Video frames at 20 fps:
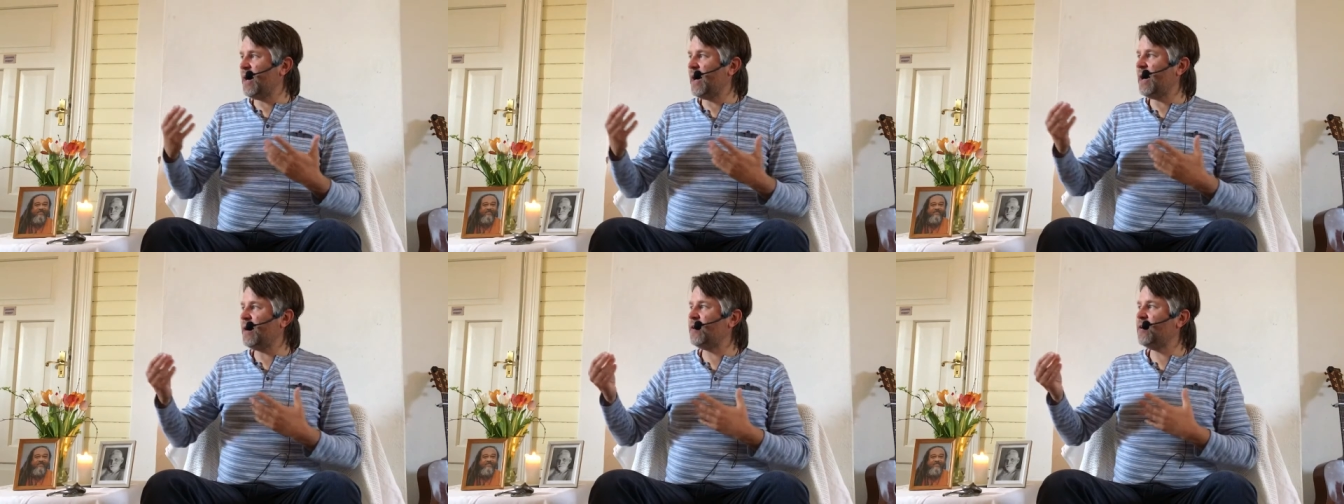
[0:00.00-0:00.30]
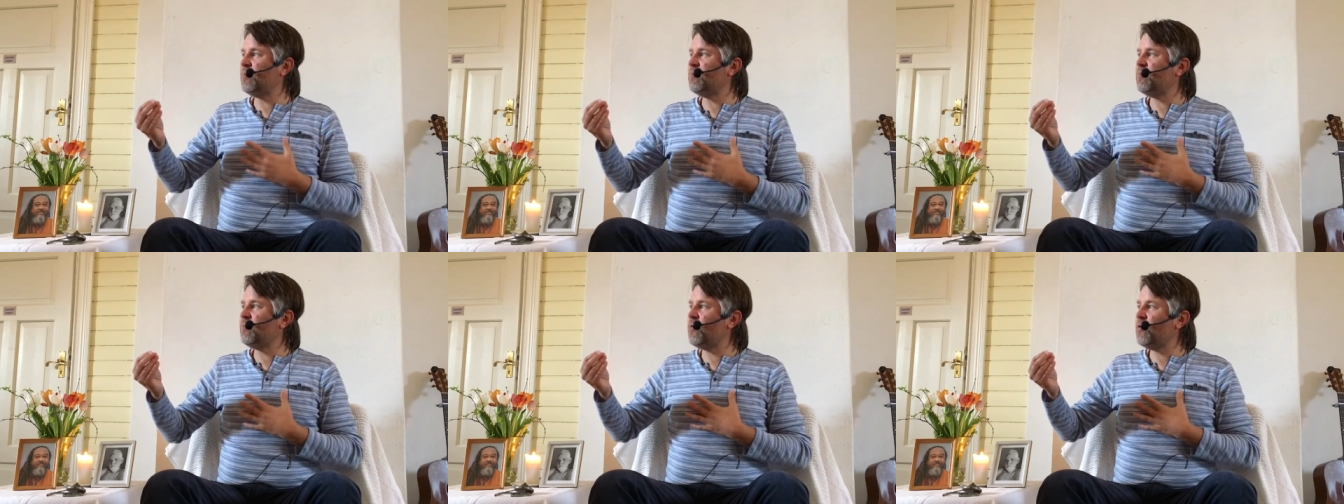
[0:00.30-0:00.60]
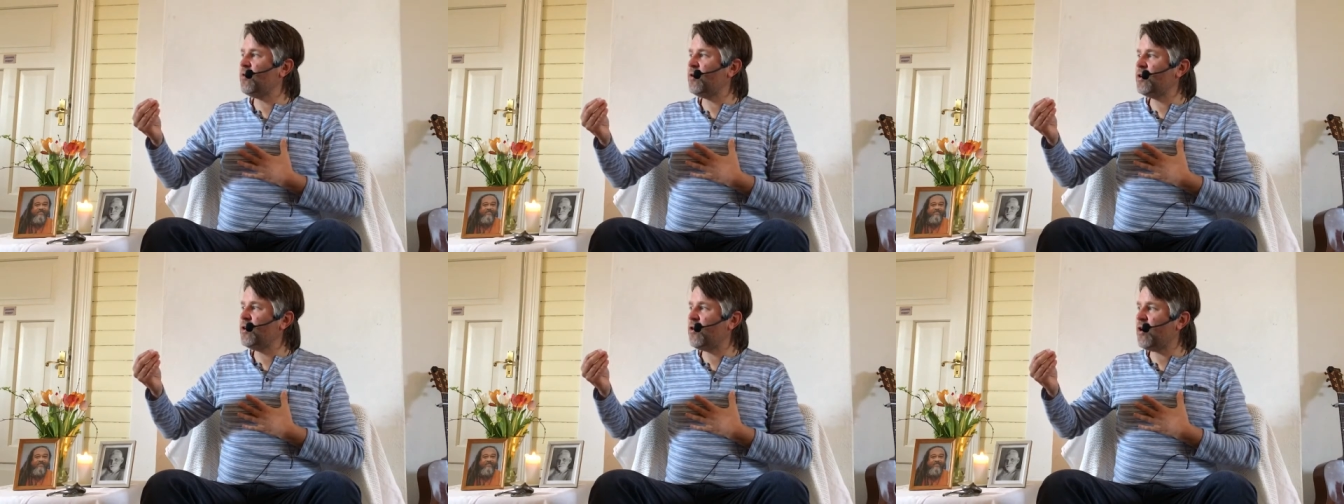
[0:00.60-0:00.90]
And the
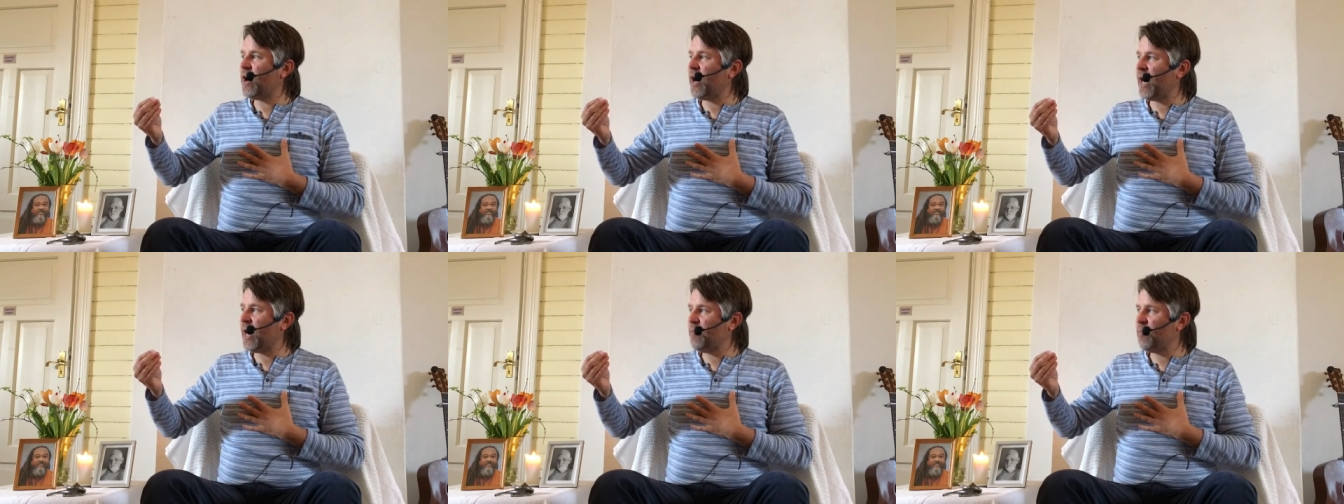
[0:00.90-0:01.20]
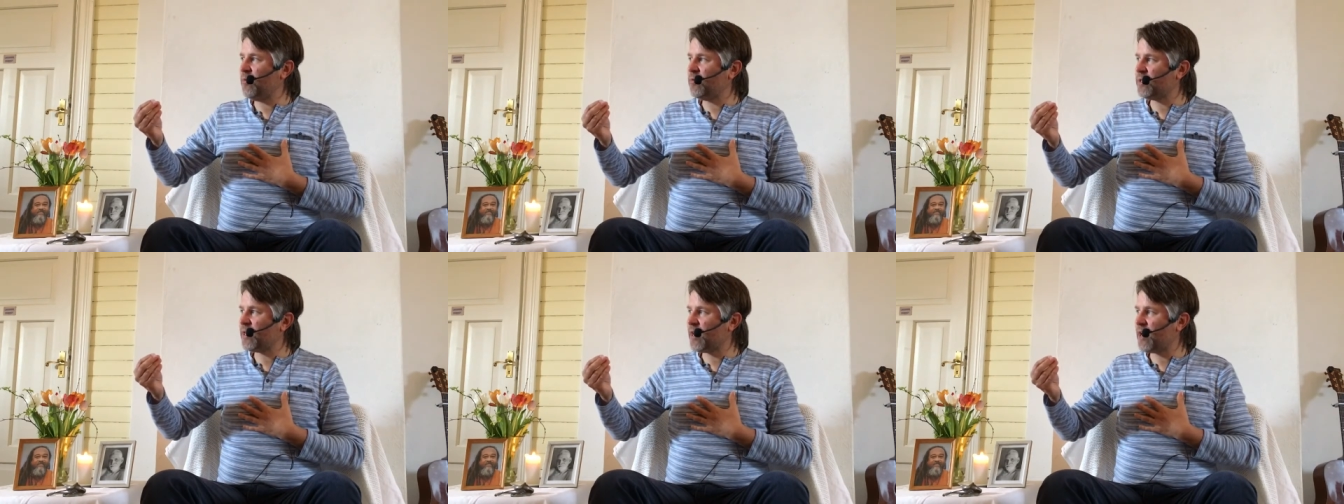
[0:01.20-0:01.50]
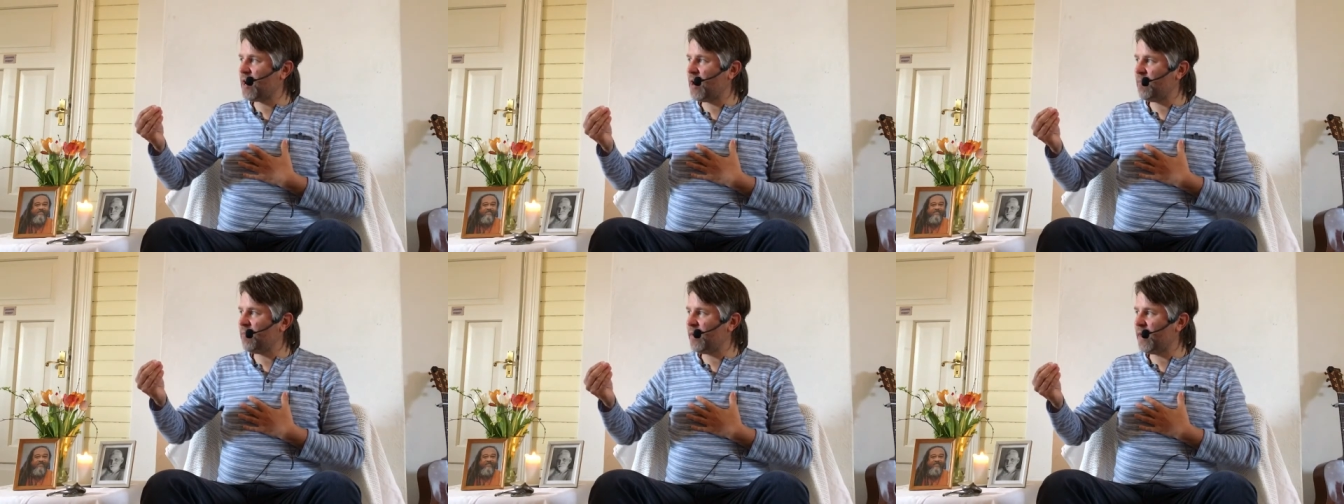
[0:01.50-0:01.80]
more you're able to
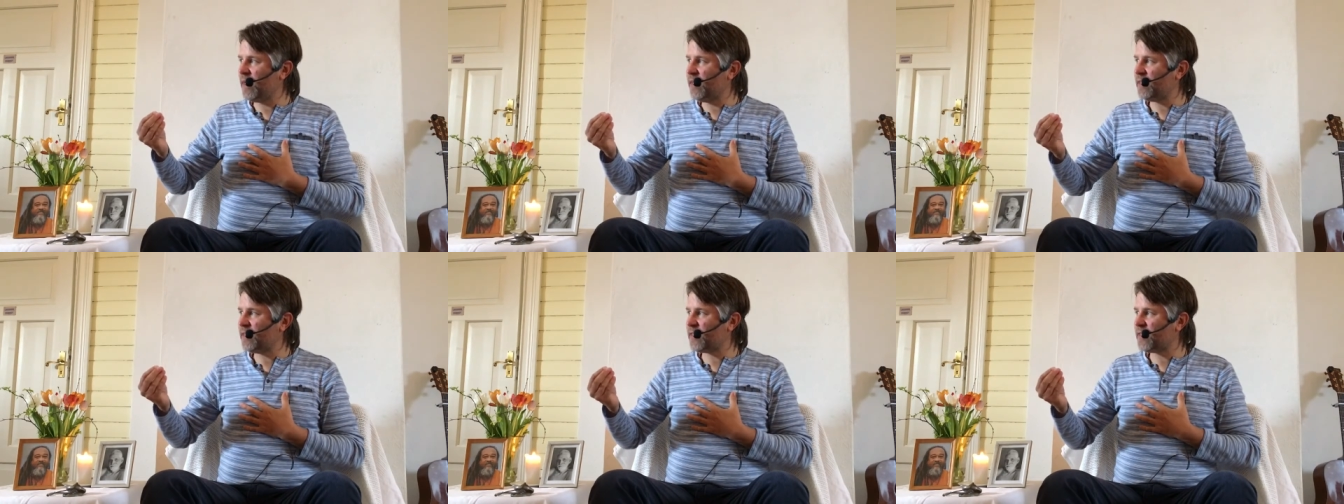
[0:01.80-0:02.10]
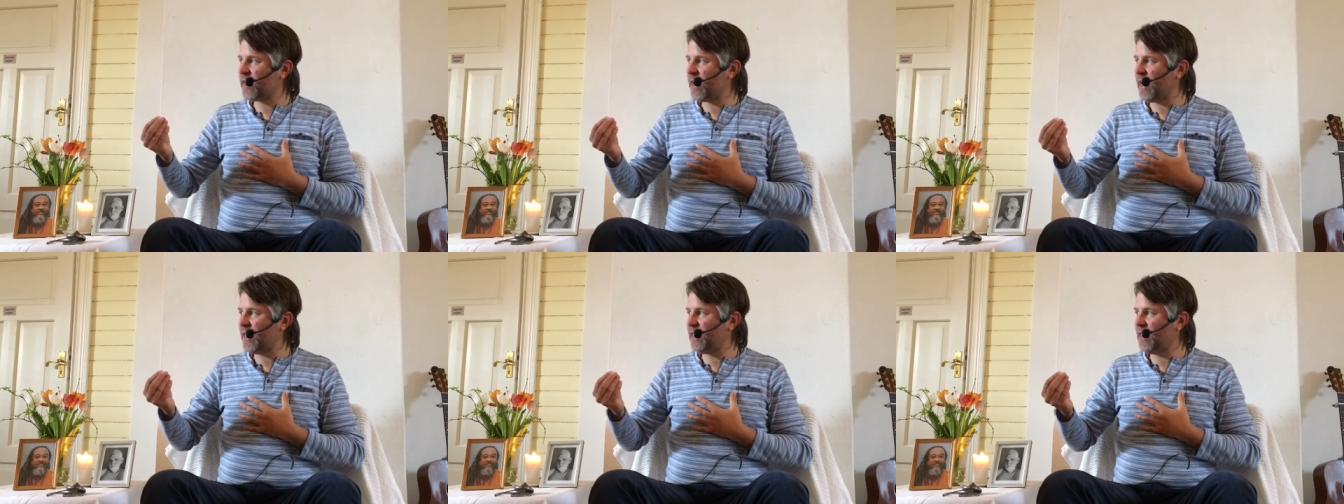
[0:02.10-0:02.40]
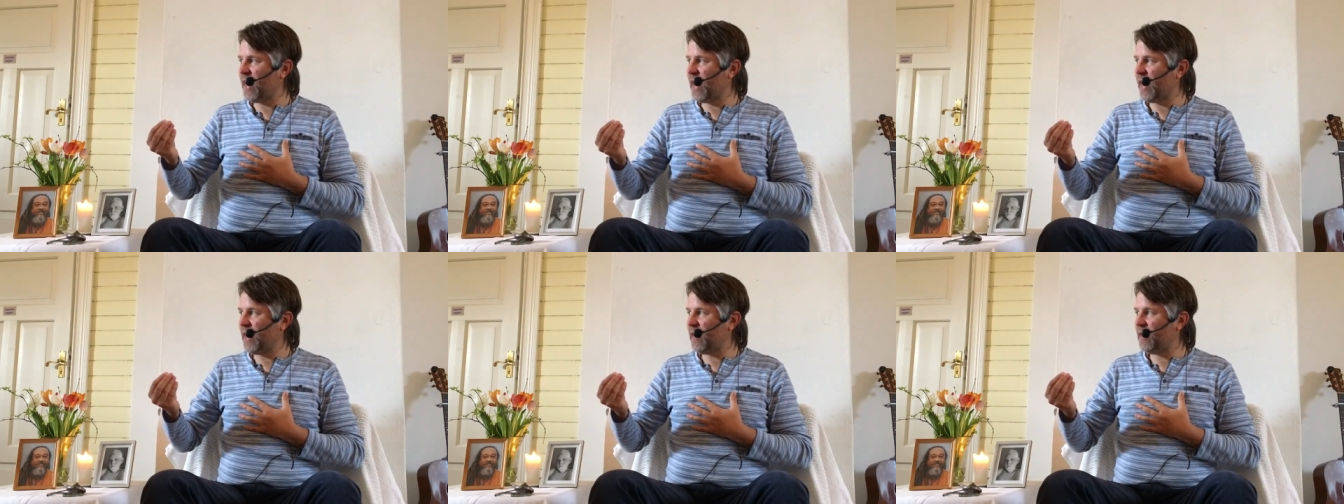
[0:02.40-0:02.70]
come inside
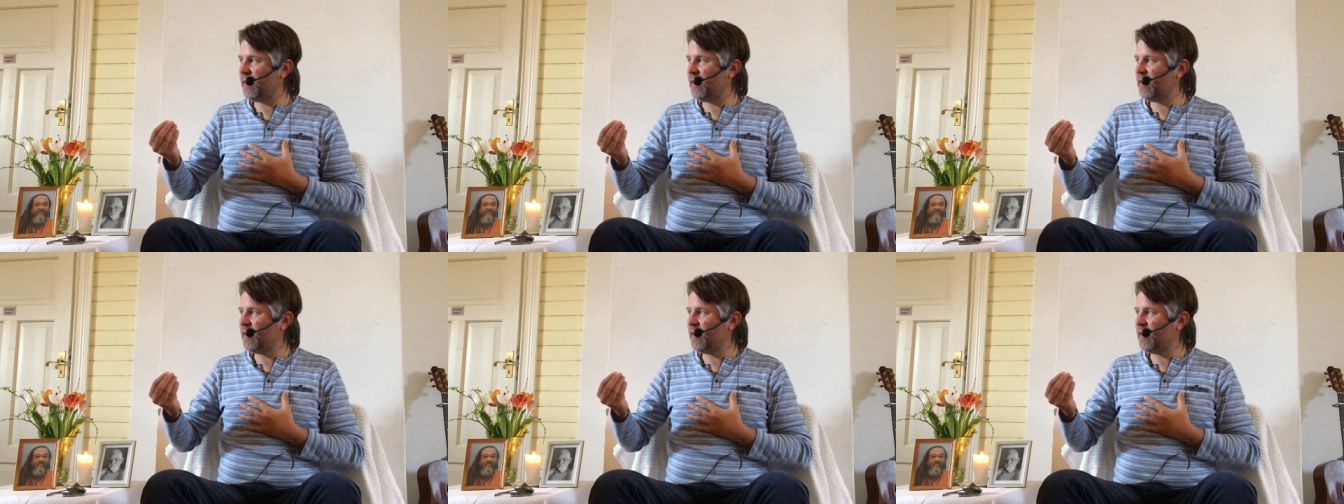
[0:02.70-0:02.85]
that,